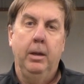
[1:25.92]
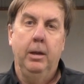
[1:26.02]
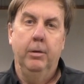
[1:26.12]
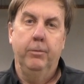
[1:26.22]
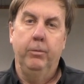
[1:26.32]

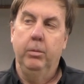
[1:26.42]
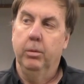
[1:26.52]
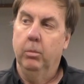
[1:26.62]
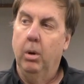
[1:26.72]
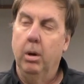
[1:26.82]
If we were
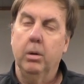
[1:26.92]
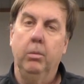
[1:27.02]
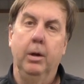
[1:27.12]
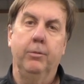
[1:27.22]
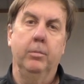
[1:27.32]
to walk
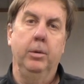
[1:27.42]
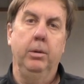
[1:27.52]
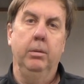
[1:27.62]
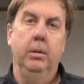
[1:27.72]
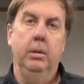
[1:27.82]
away from a
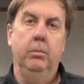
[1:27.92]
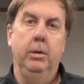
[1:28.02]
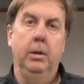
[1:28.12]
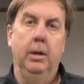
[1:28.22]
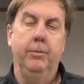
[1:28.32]
unit that
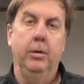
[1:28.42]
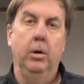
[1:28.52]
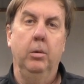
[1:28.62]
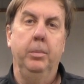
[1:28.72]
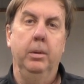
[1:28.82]
we left
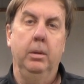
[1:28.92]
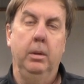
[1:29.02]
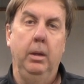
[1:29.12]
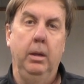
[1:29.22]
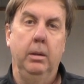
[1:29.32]

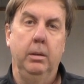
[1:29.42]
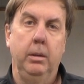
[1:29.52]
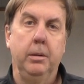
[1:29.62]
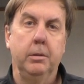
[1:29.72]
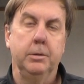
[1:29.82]
open and
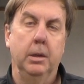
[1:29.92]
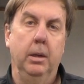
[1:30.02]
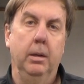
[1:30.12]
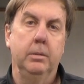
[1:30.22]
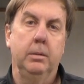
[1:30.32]

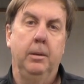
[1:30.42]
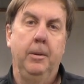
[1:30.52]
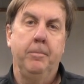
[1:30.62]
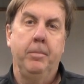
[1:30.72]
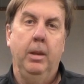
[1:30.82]
energized,
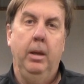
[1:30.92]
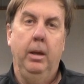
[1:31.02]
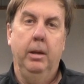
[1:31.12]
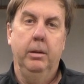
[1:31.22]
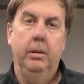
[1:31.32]

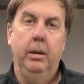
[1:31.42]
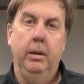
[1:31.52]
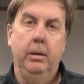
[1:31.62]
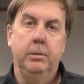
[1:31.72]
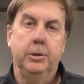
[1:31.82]
and
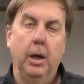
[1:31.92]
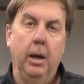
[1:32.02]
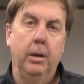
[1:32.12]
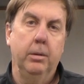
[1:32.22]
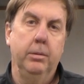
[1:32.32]
a
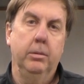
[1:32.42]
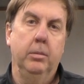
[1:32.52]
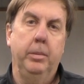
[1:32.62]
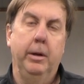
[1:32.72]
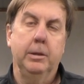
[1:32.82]
child or
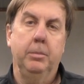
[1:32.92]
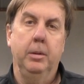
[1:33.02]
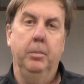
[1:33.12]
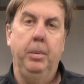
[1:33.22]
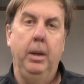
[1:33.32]

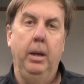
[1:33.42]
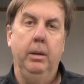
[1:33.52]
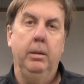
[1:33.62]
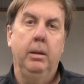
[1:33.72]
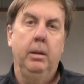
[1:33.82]
possibly a
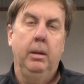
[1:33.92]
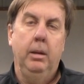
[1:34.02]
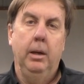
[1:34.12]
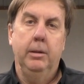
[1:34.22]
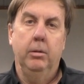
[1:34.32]
pet
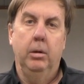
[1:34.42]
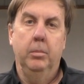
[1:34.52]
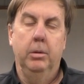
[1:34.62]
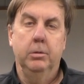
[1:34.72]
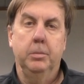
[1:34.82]
at the
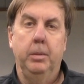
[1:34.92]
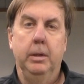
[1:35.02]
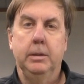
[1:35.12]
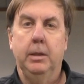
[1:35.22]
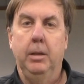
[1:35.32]
homeowner's
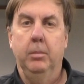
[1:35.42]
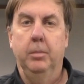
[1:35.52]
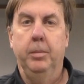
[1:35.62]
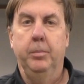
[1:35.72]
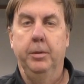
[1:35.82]
place came
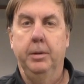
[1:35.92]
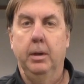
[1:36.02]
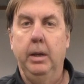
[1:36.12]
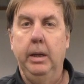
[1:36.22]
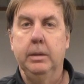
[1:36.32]
up and put
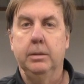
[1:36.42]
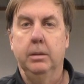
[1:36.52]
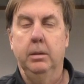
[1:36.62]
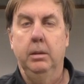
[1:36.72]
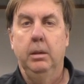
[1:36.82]
their hands
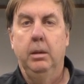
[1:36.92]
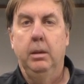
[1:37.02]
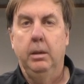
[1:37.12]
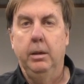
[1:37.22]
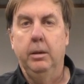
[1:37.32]
in it,
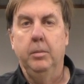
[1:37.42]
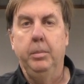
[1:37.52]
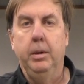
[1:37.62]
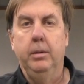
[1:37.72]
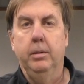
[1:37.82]
it could
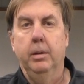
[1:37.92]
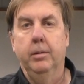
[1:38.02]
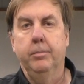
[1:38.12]
be